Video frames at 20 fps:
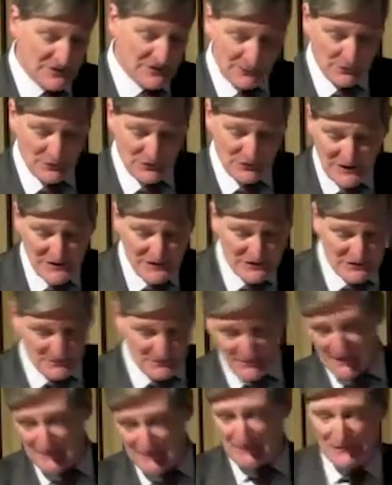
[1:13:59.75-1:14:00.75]
and if you cease to
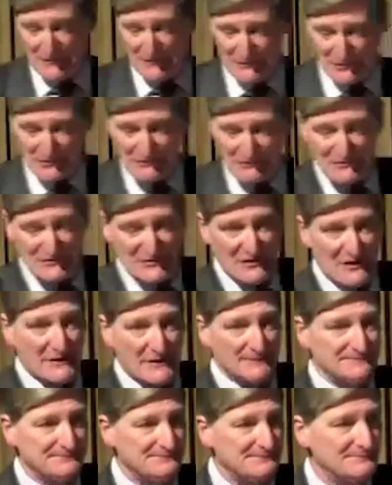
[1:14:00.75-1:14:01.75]
be, well, you've got to resign.